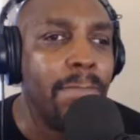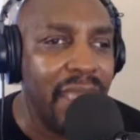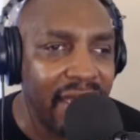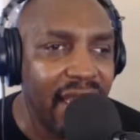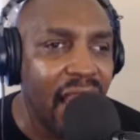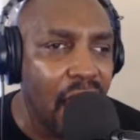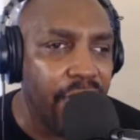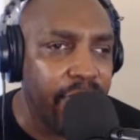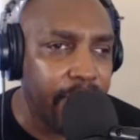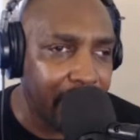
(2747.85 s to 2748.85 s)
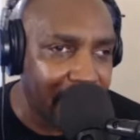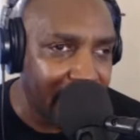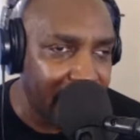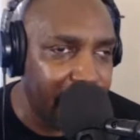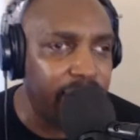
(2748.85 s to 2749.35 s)
many are the
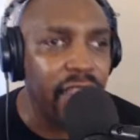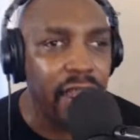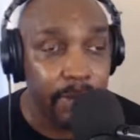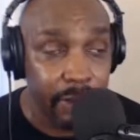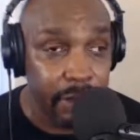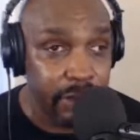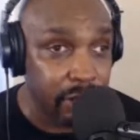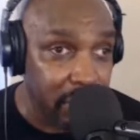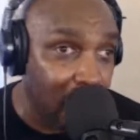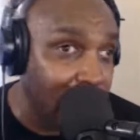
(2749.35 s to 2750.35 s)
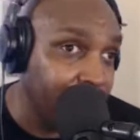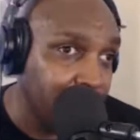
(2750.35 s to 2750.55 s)
plans in a person's heart,